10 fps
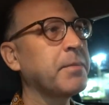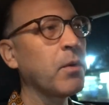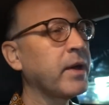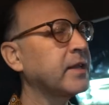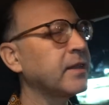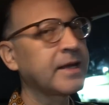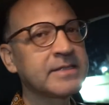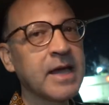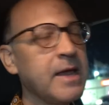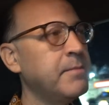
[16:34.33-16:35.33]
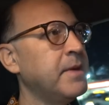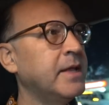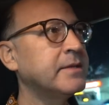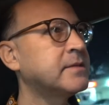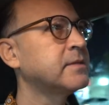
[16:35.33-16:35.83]
I waited like 10
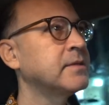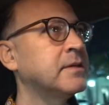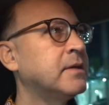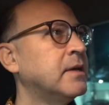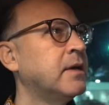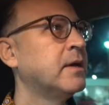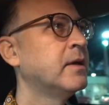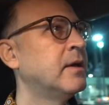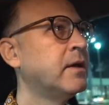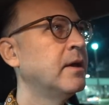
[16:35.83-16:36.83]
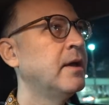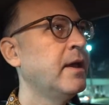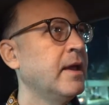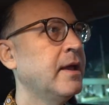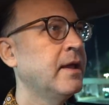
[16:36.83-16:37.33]
minutes
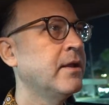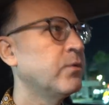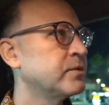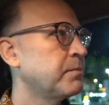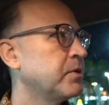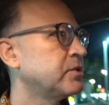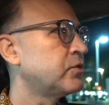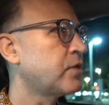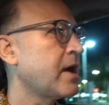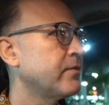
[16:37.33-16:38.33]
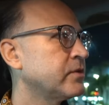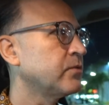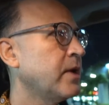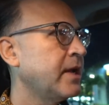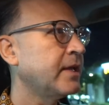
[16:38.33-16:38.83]
and there was a bunch of drivers
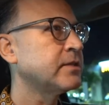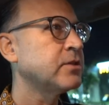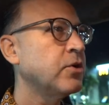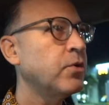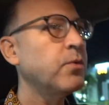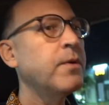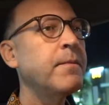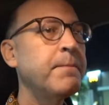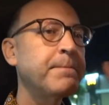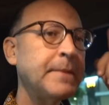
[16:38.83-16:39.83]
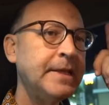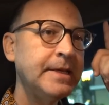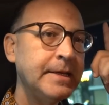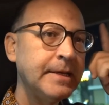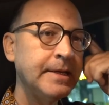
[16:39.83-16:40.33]
waiting. So
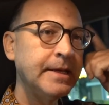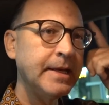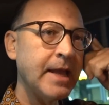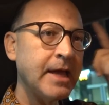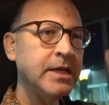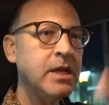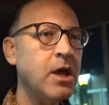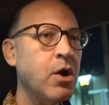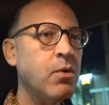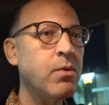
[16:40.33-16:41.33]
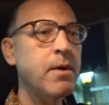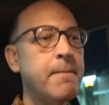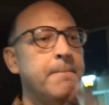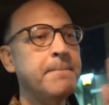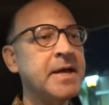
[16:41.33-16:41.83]
now you know,
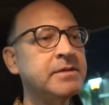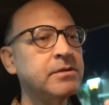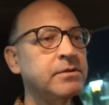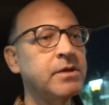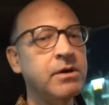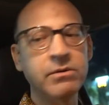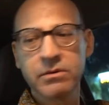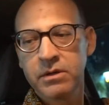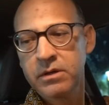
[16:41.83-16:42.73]
mental note,